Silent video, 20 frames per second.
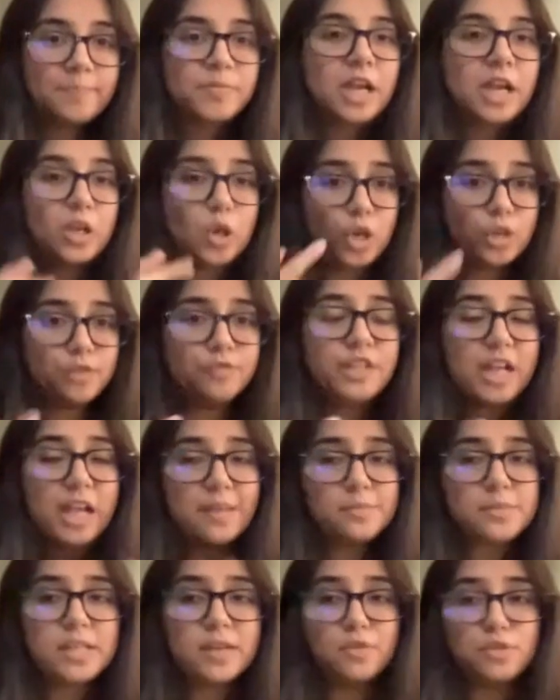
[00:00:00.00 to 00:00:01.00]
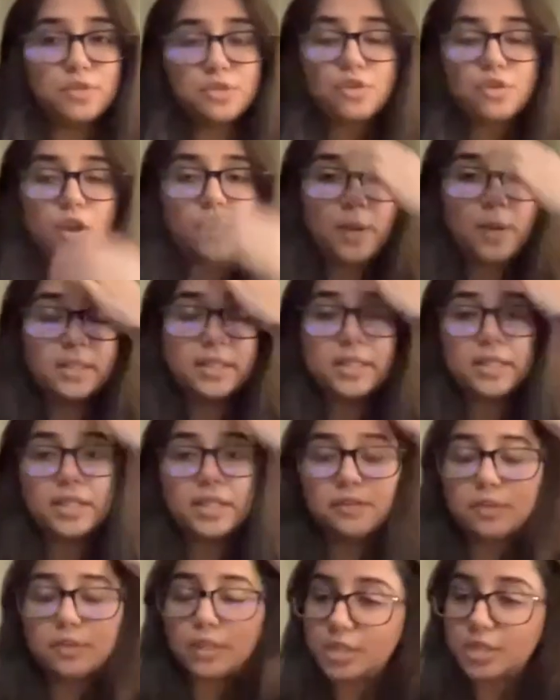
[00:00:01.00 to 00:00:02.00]
A lot of times there was trauma that they
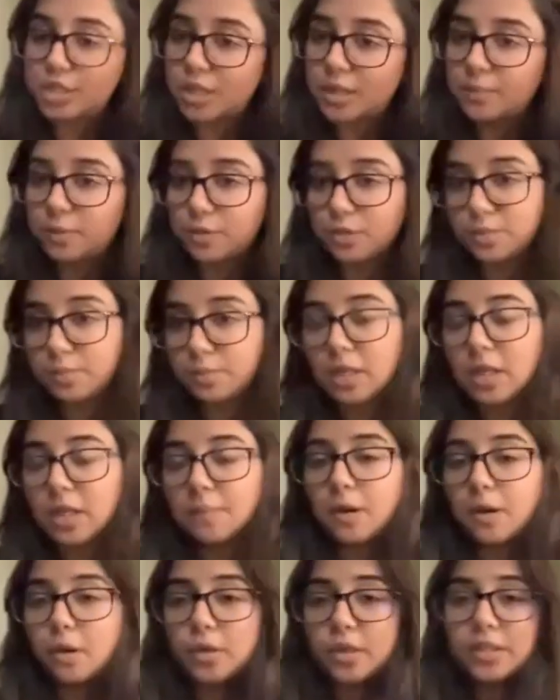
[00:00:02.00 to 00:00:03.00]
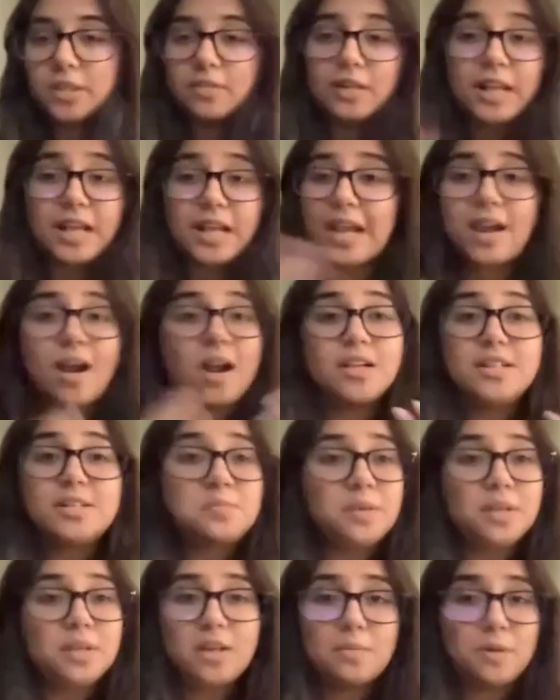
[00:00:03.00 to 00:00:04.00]
were ashamed to speak about, and they were like, I can't
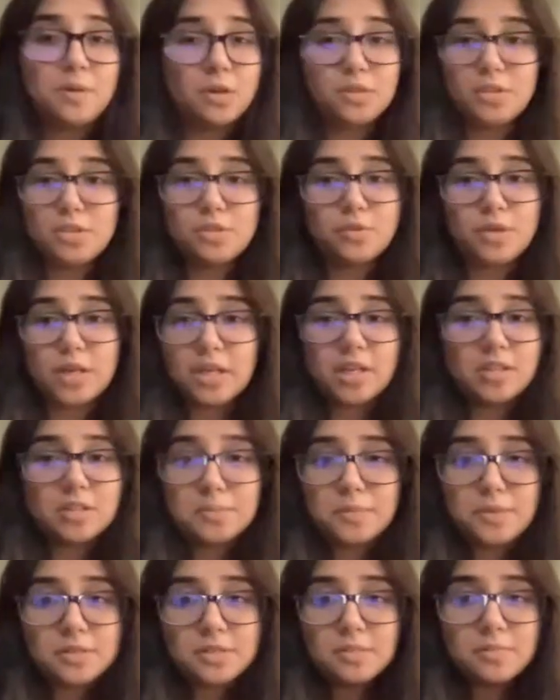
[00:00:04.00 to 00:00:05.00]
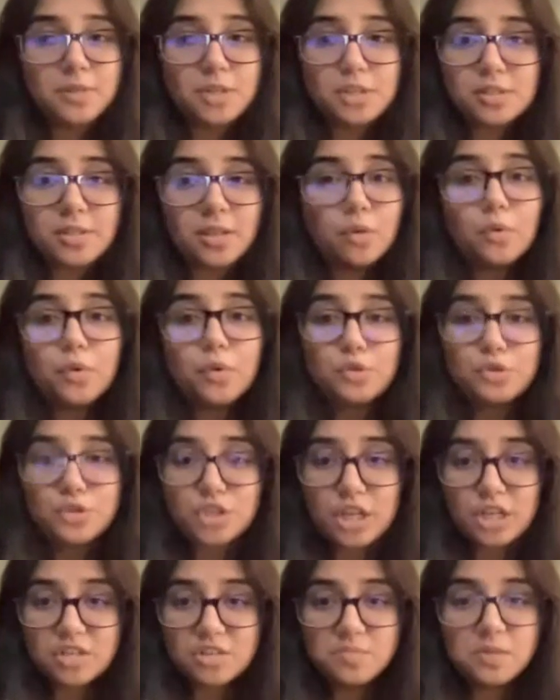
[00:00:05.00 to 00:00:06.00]
speak about this to any other person because they're going to
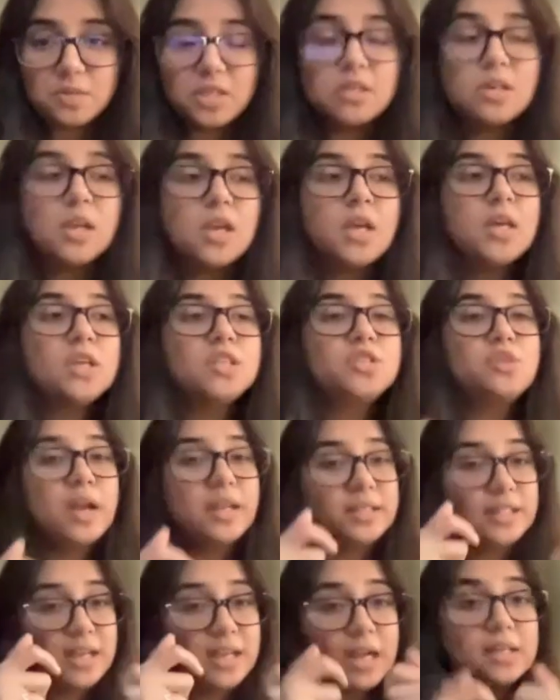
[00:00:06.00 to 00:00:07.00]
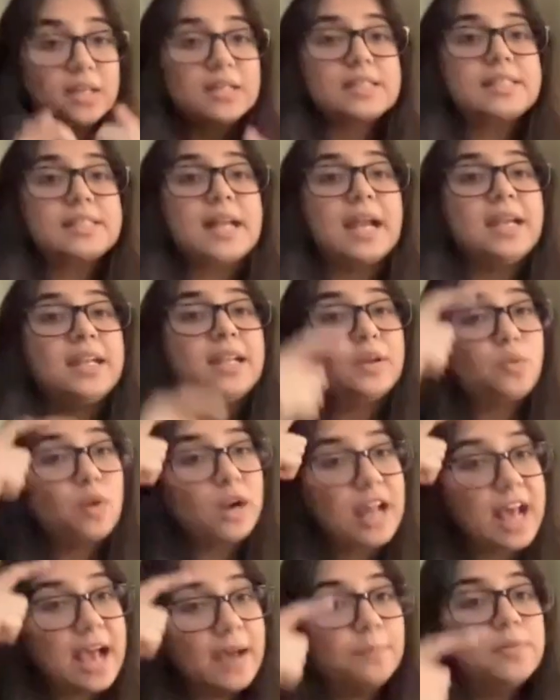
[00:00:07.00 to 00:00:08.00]
judge me. So I think understanding
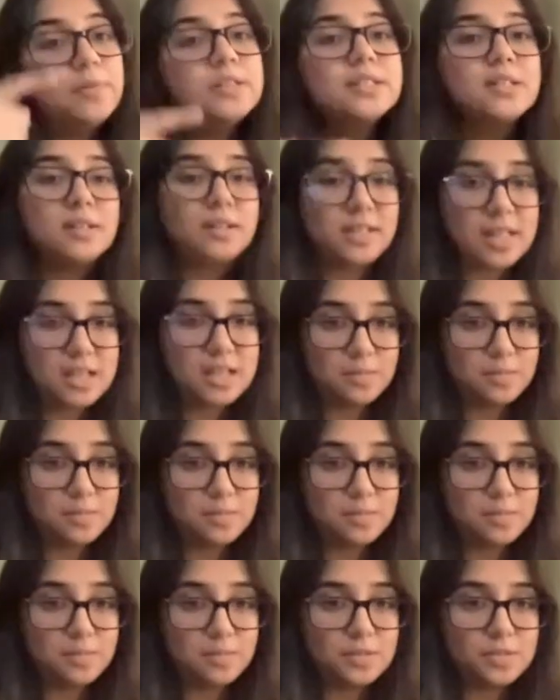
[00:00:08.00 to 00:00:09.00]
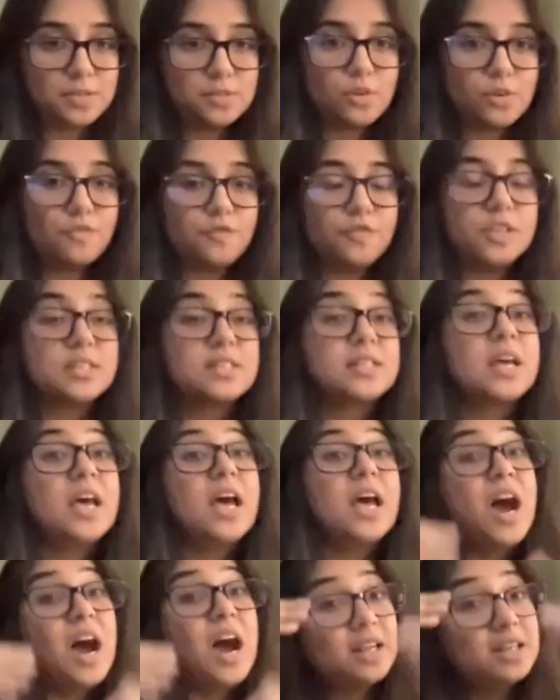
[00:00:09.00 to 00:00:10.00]
what happens in a therapist's office,
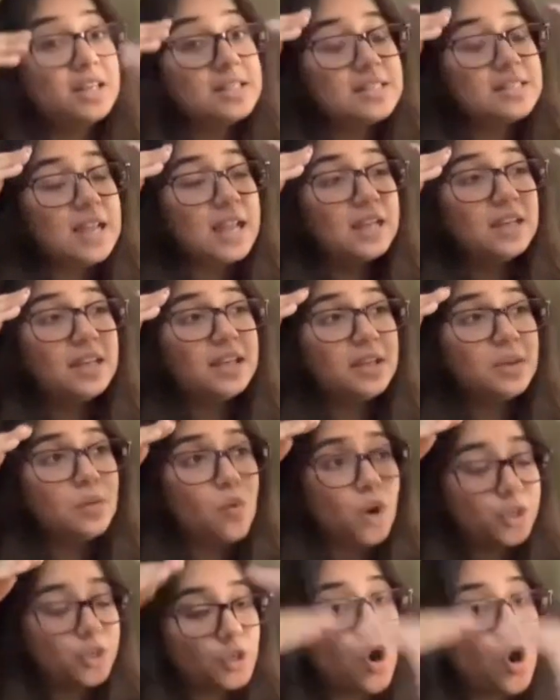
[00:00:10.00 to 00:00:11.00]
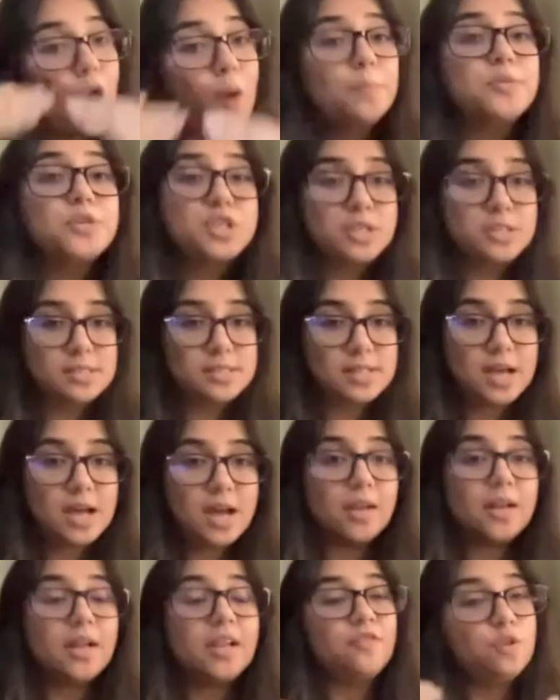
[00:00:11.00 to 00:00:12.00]
understanding what your options
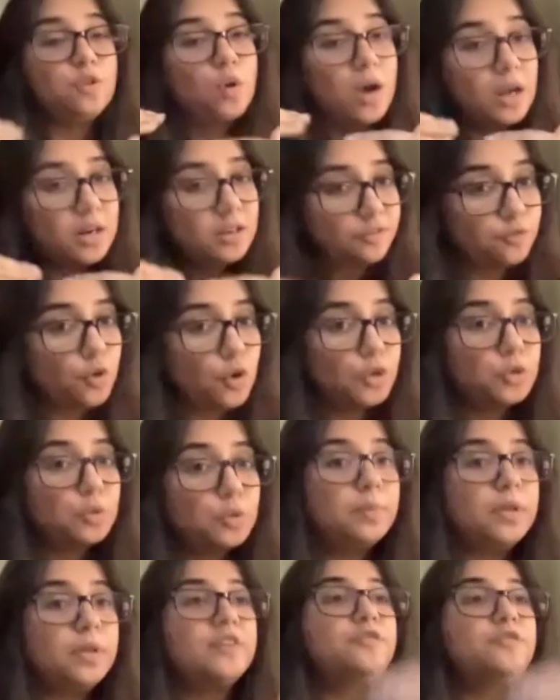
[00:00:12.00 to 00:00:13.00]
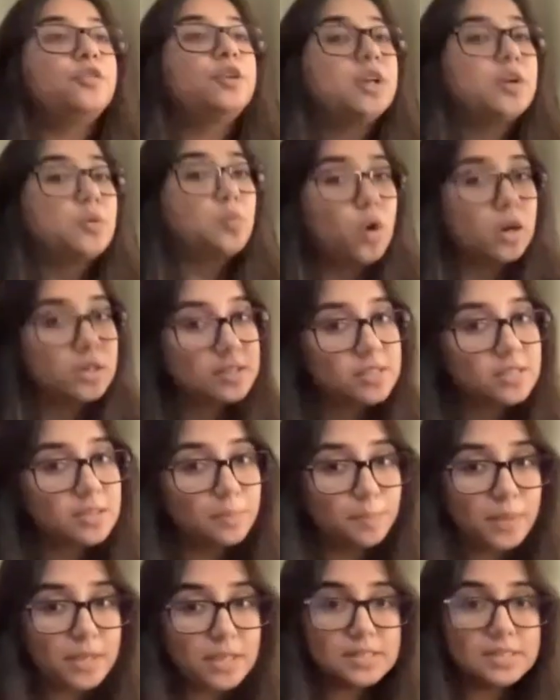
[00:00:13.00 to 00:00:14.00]
are, if you are afford to pay for it, what's the
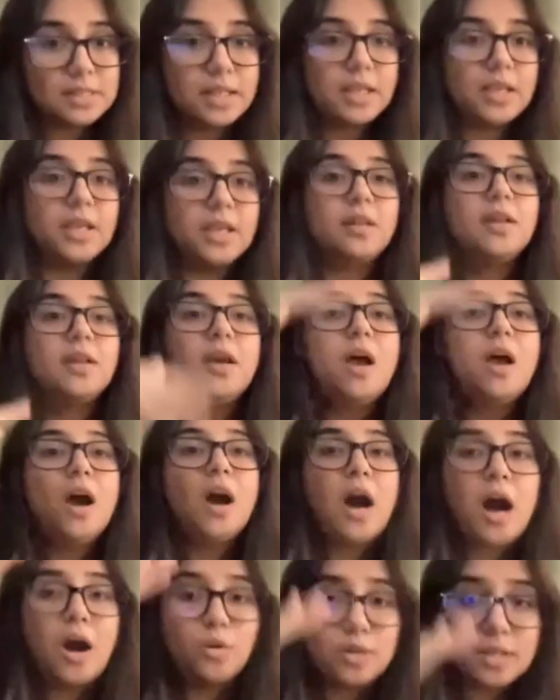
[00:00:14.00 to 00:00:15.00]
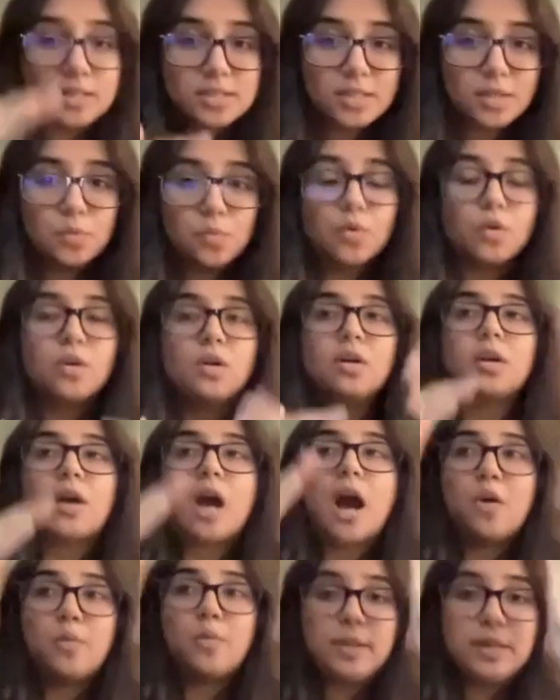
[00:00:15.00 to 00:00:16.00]
pay scale, how does it work,
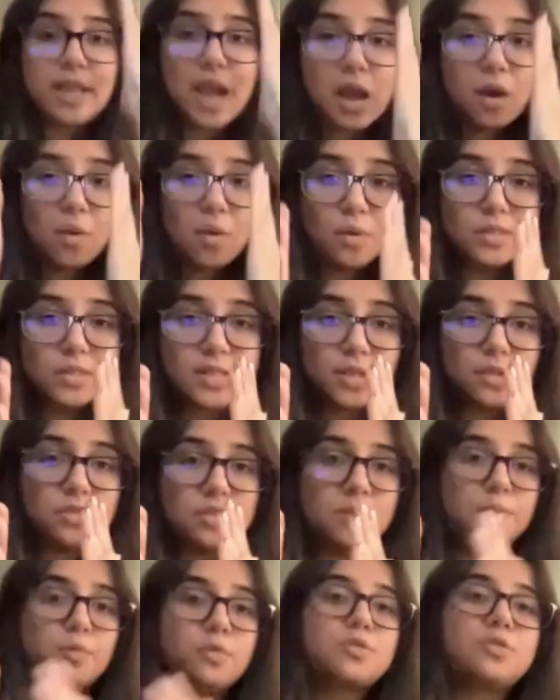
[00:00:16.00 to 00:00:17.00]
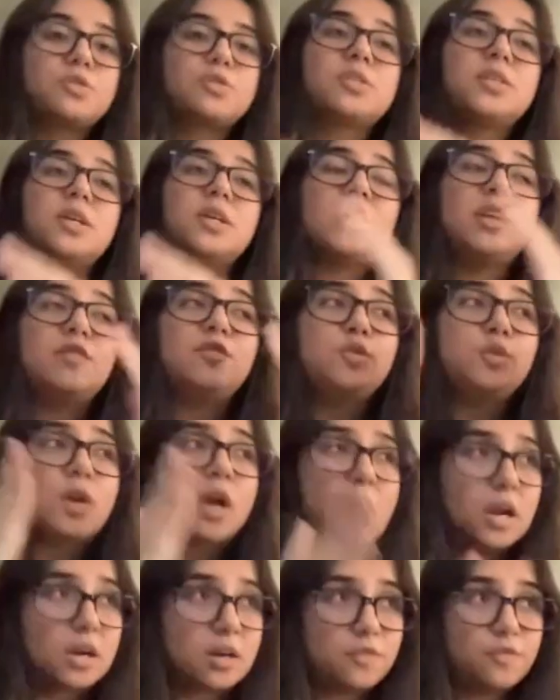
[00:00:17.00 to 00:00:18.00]
how many hours are you supposed to sit. If you
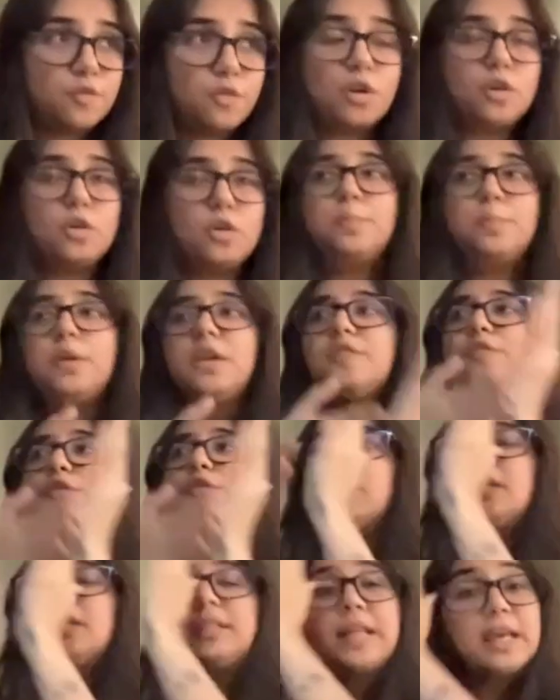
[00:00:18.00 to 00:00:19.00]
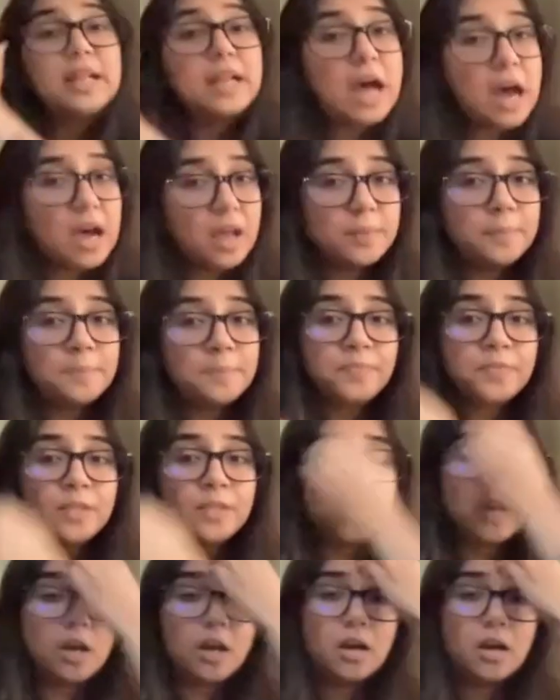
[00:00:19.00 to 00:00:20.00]
can't afford to pay for it, there are
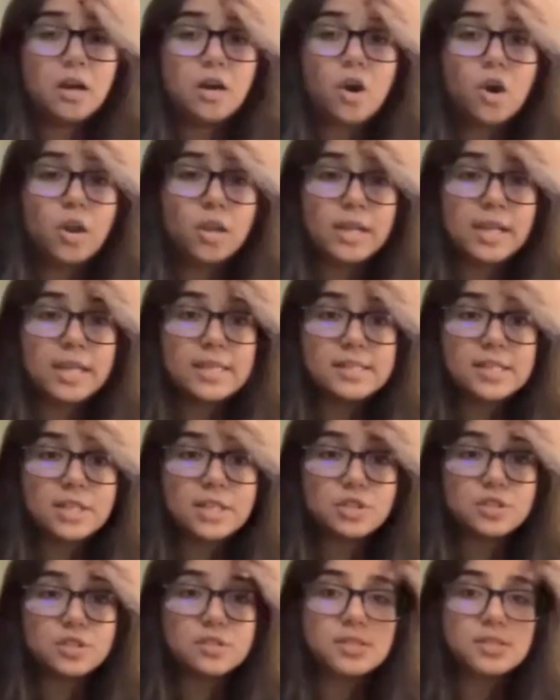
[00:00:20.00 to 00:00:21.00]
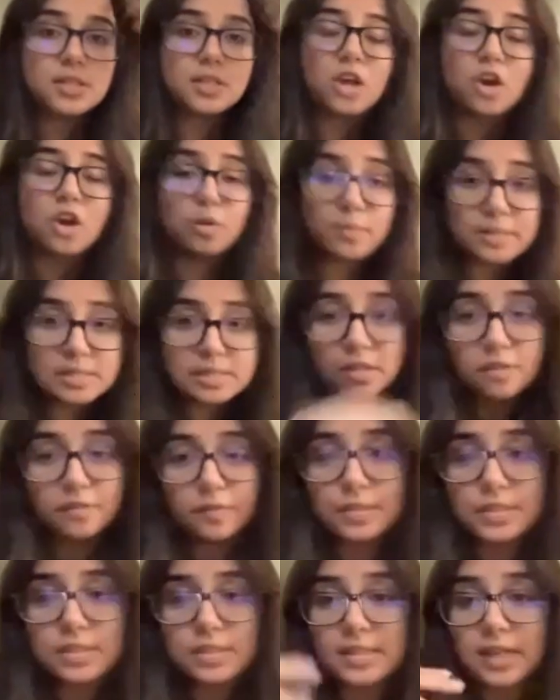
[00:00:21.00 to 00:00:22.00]
organizations and government
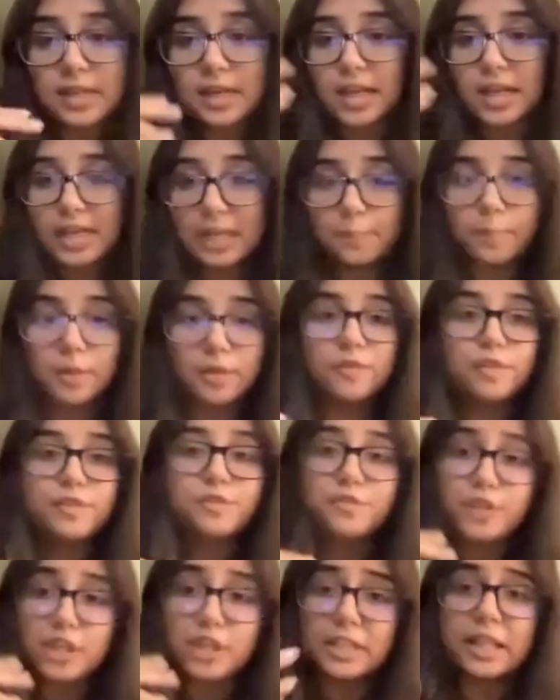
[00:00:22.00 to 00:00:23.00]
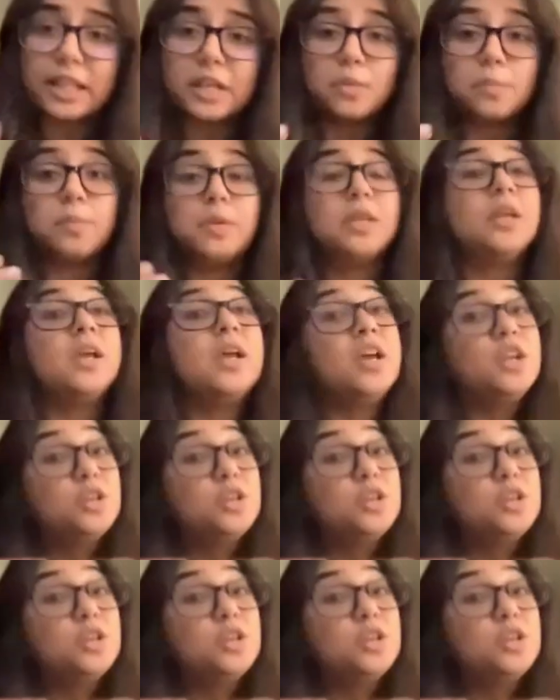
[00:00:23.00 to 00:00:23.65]
services that are helping with free therapy.